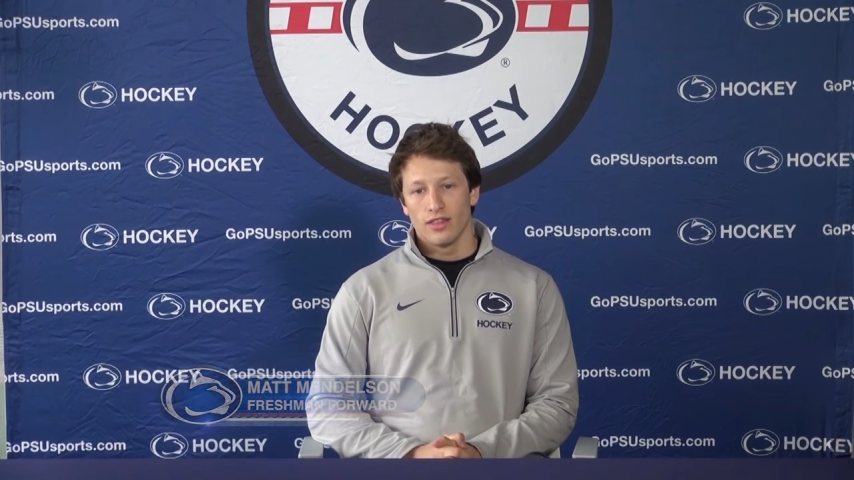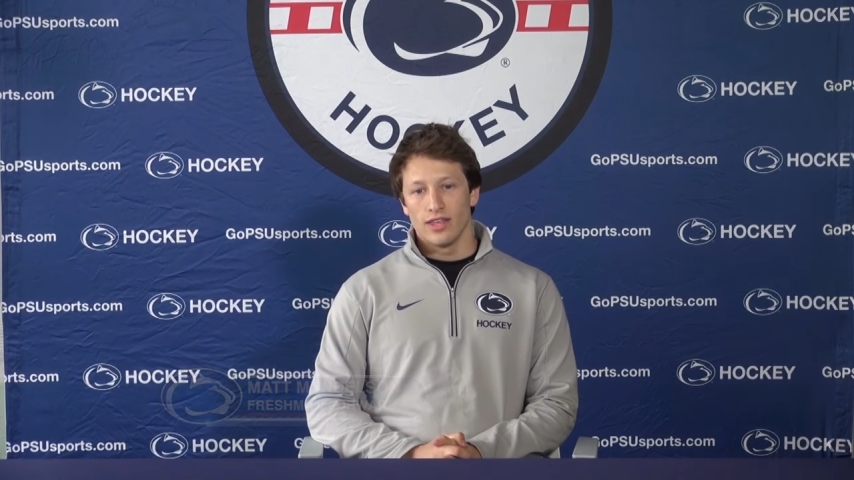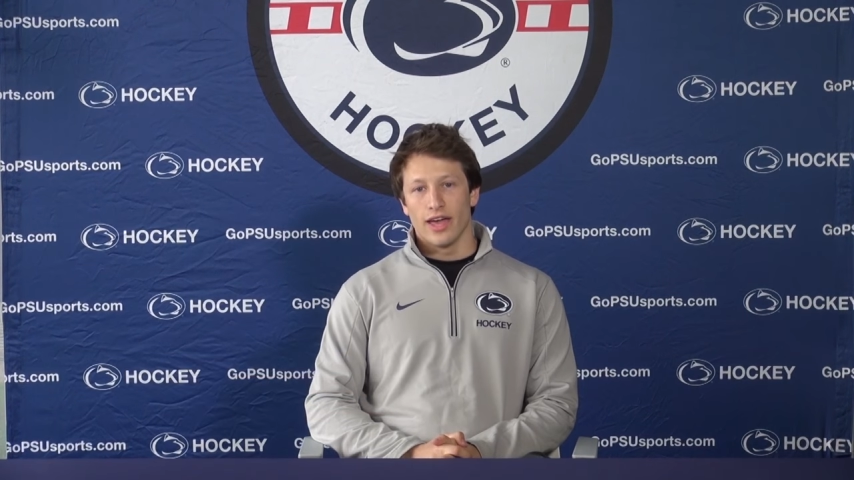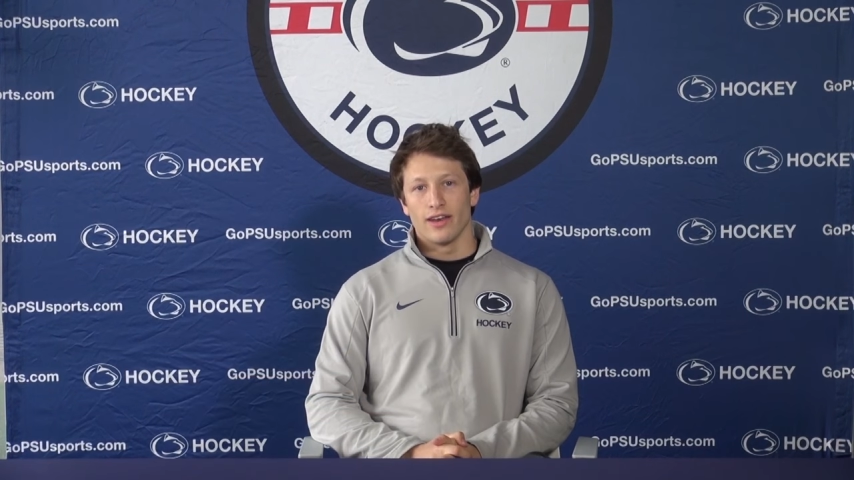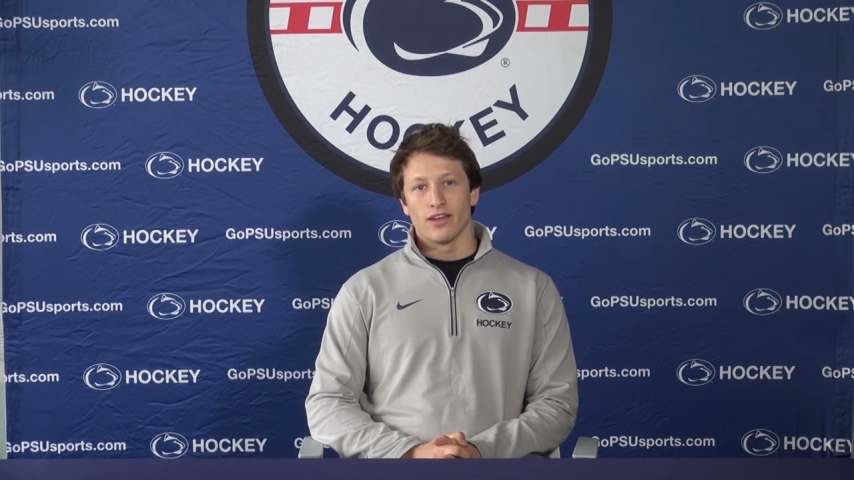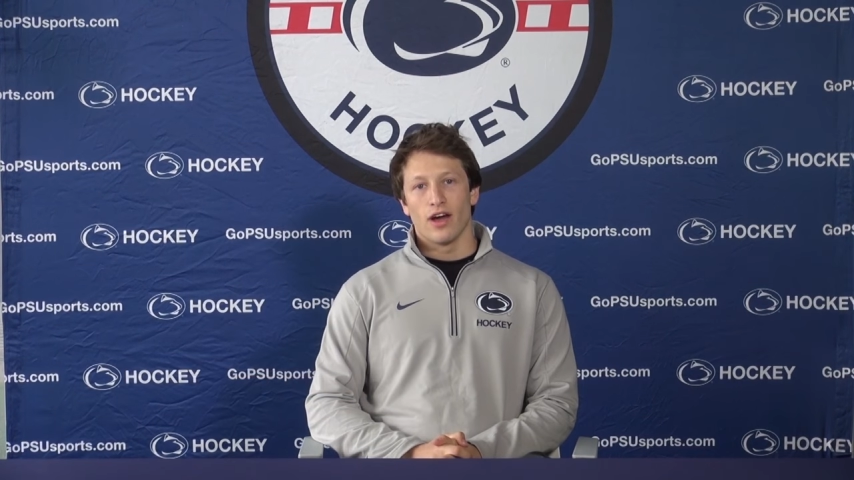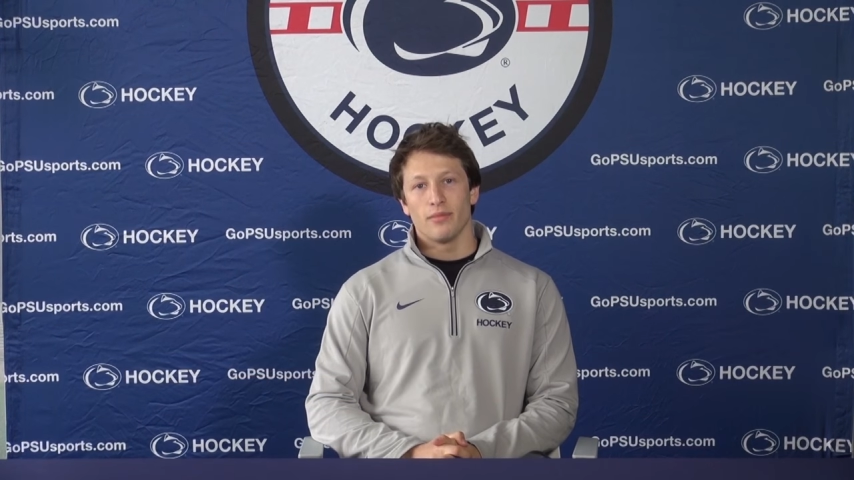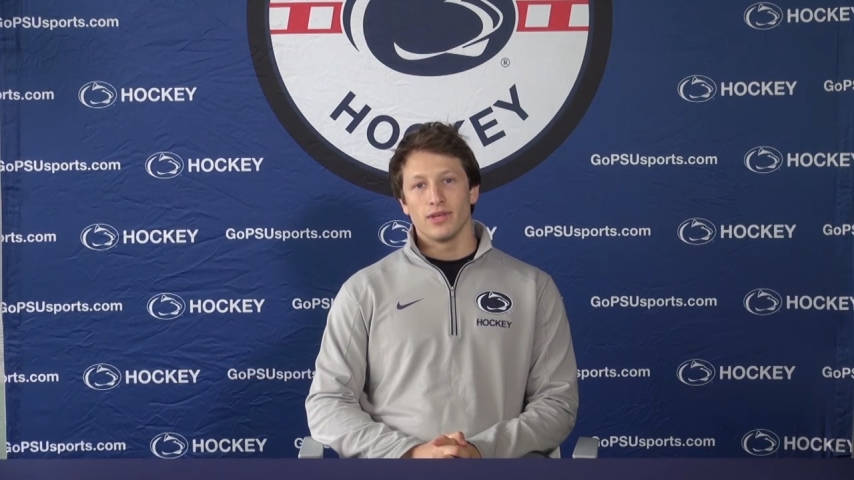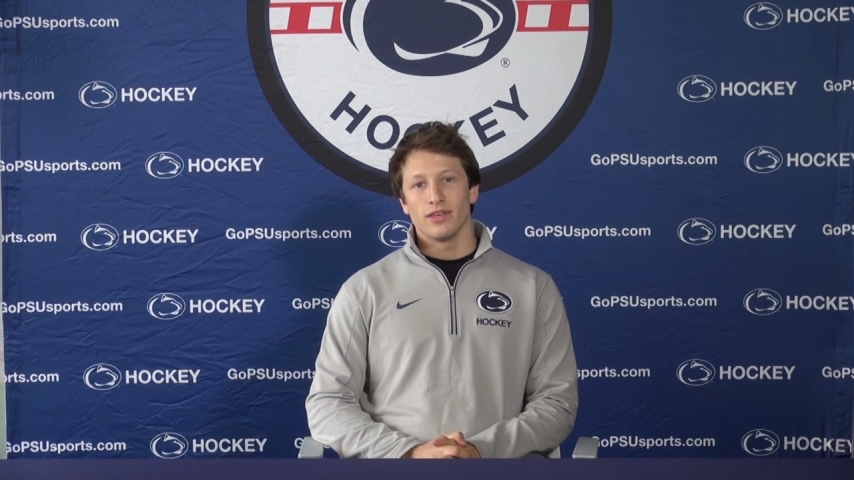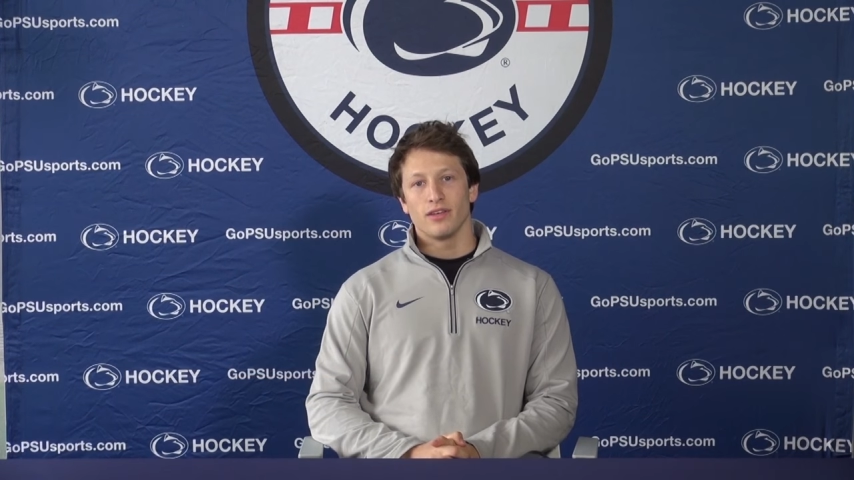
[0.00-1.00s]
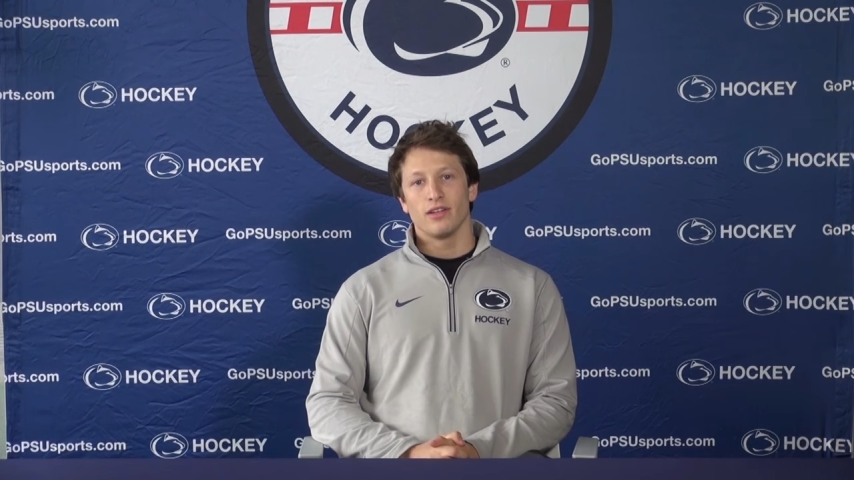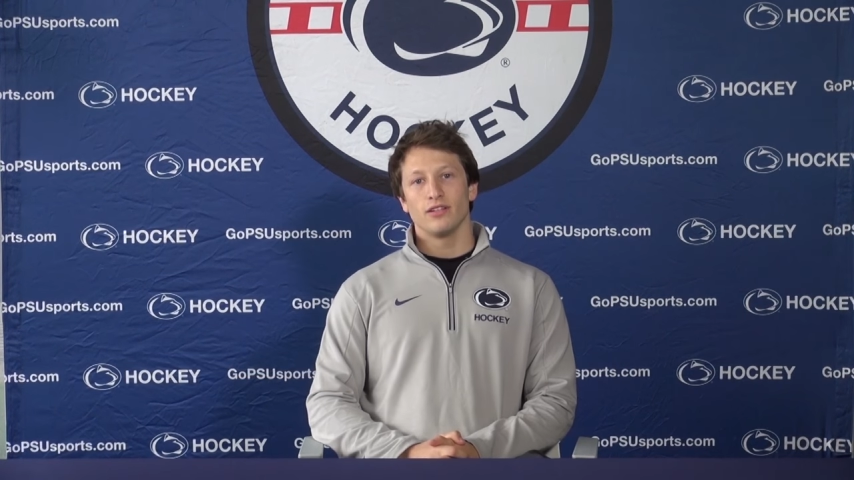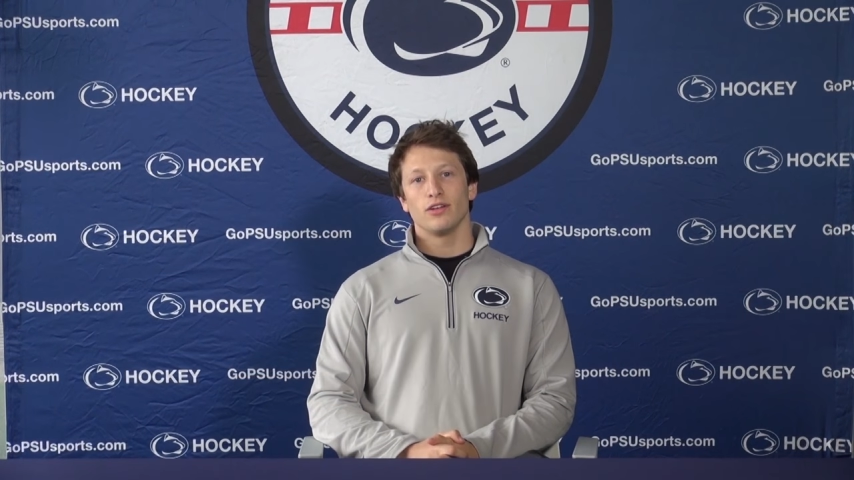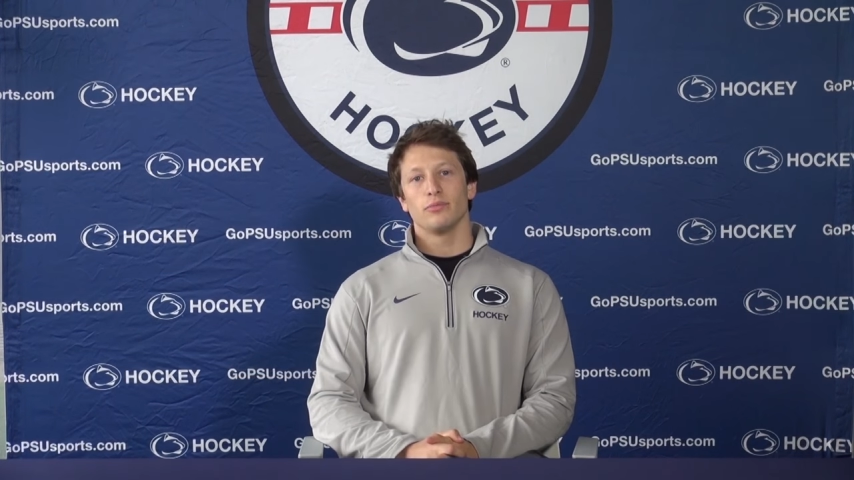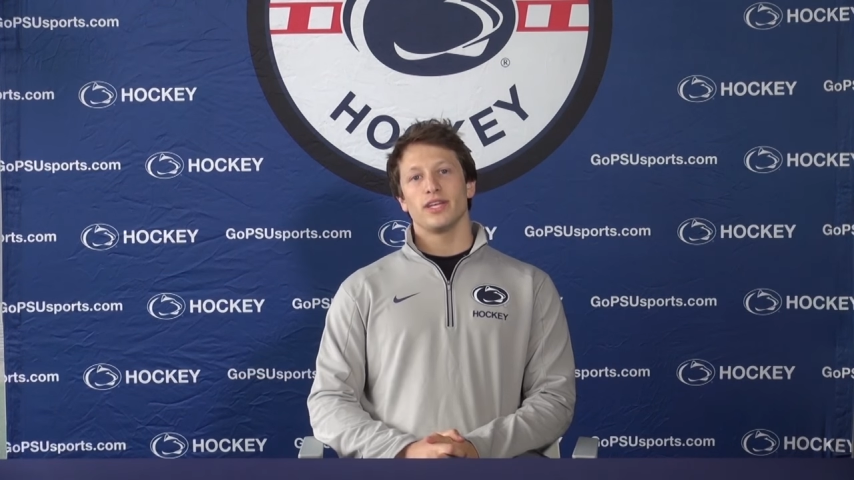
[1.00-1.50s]
the end got me a
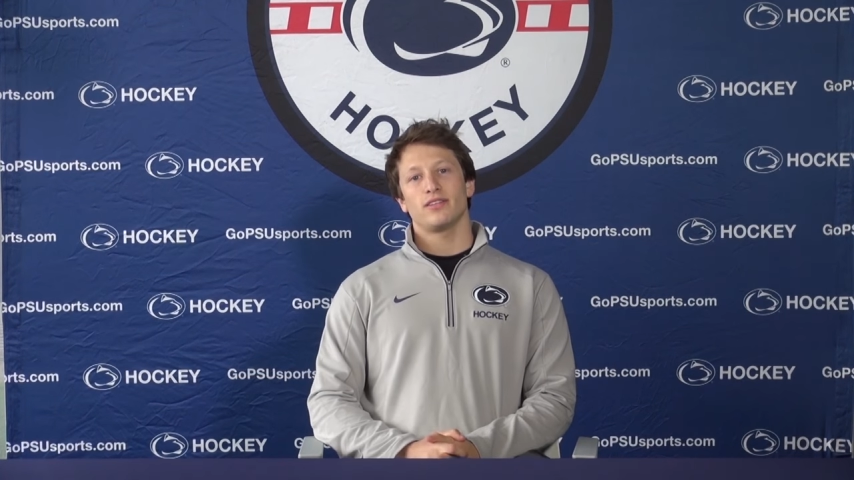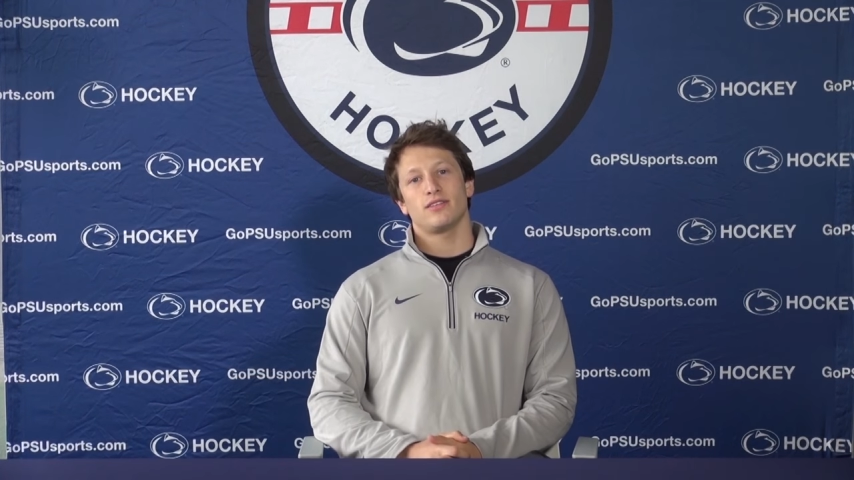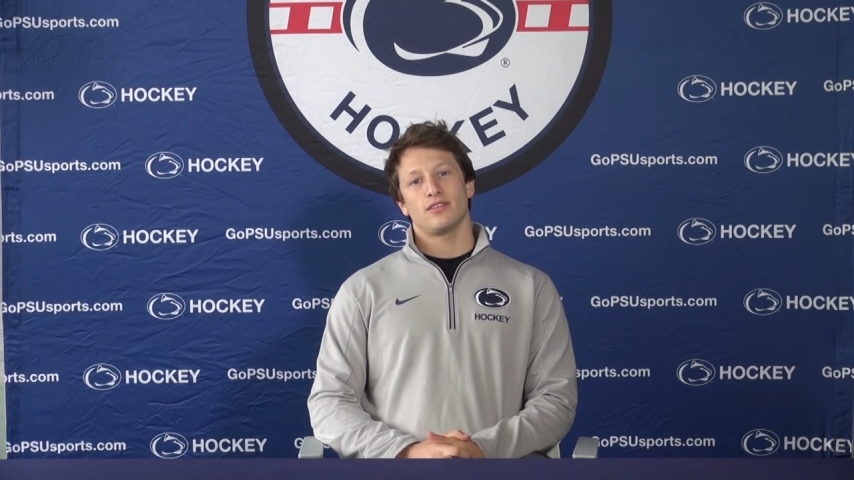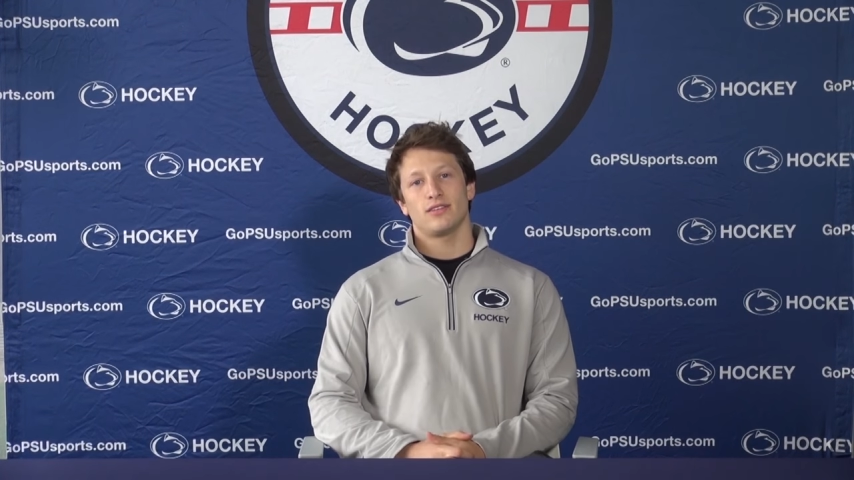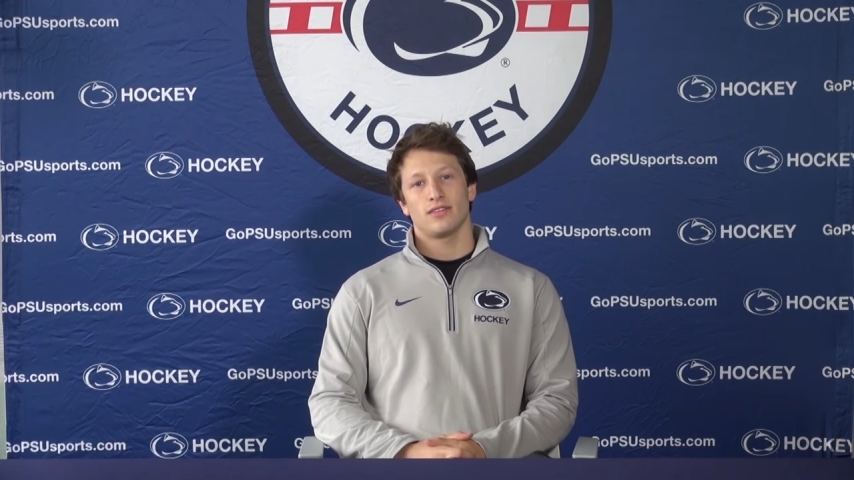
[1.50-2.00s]
little bit.